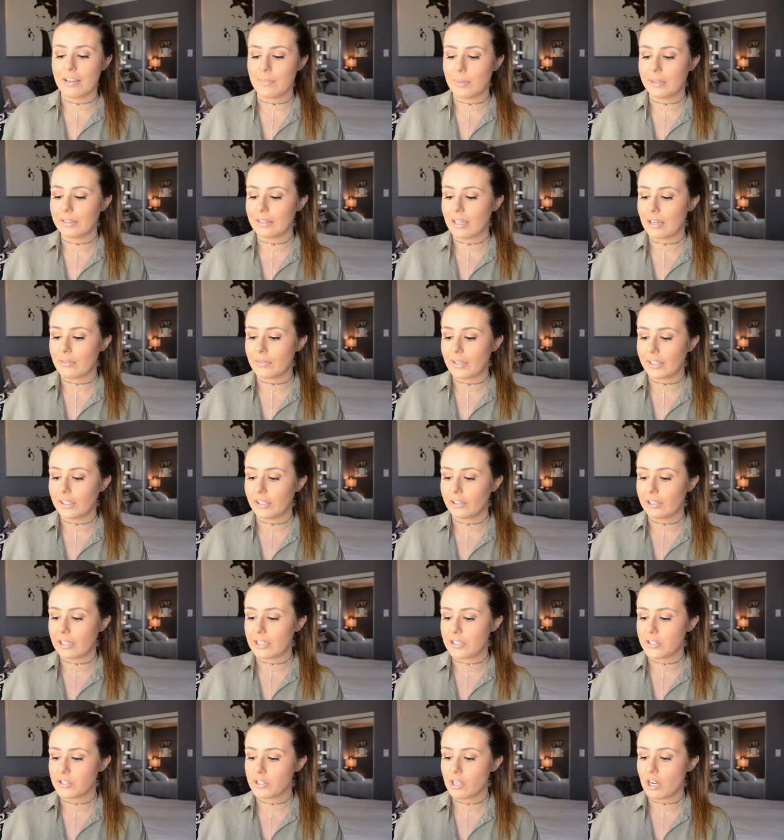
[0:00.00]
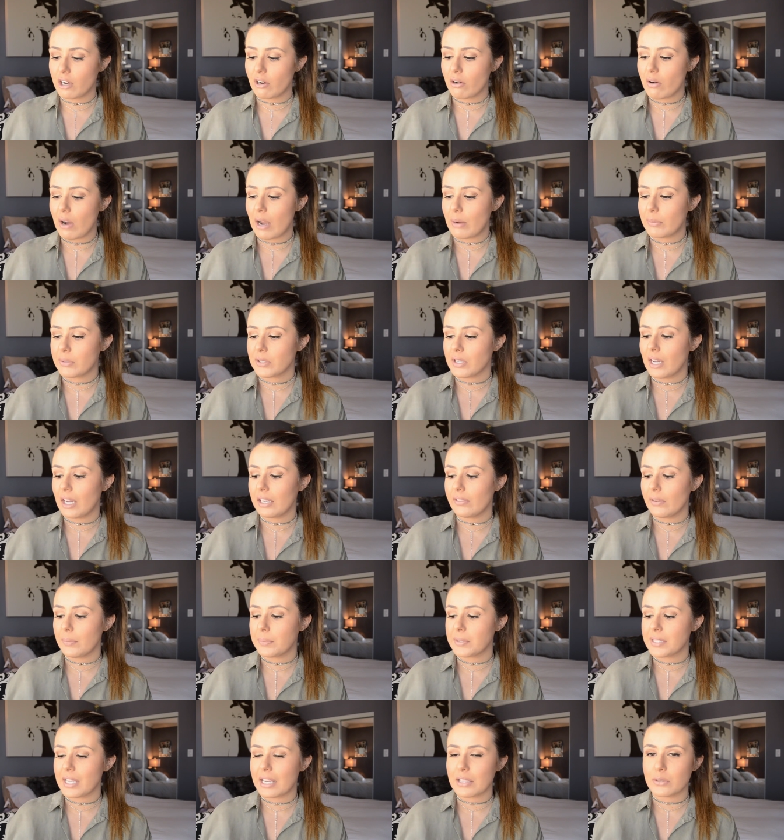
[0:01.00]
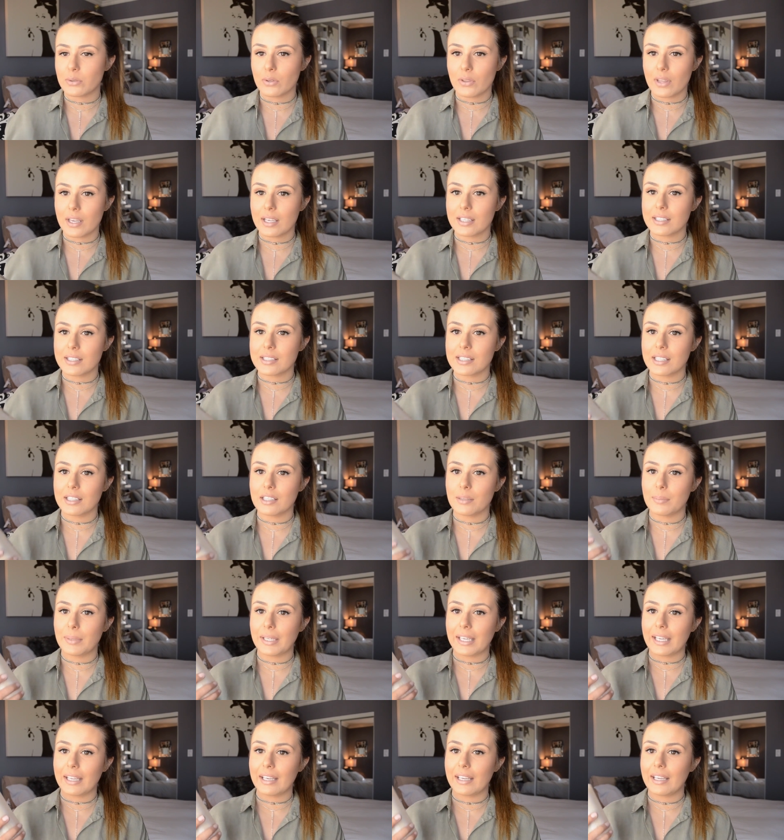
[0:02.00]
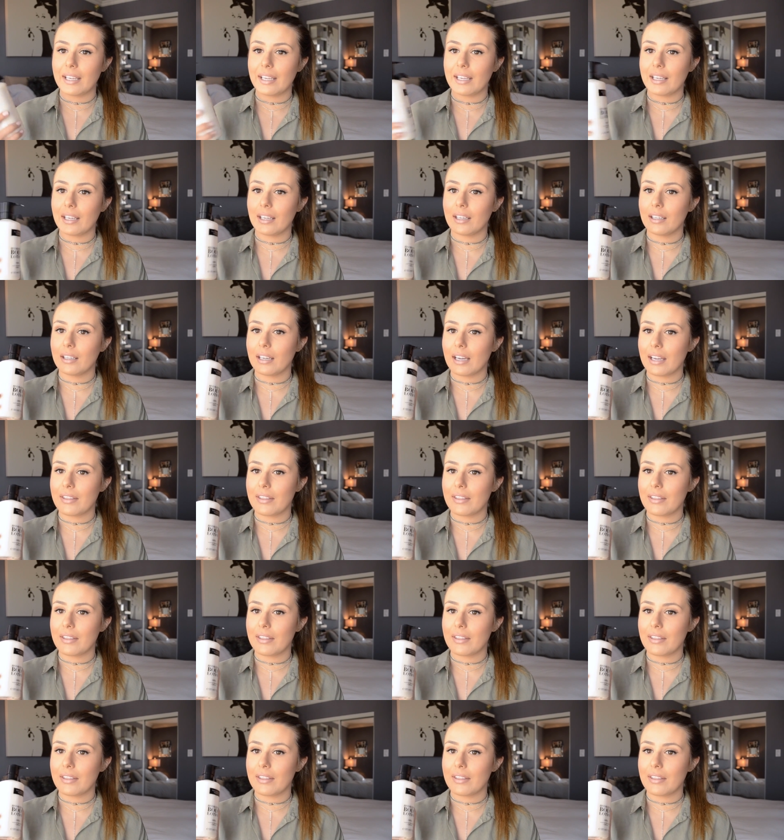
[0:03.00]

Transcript: I've been loving, you guys know, I was kind of obsessed with this in the beginning.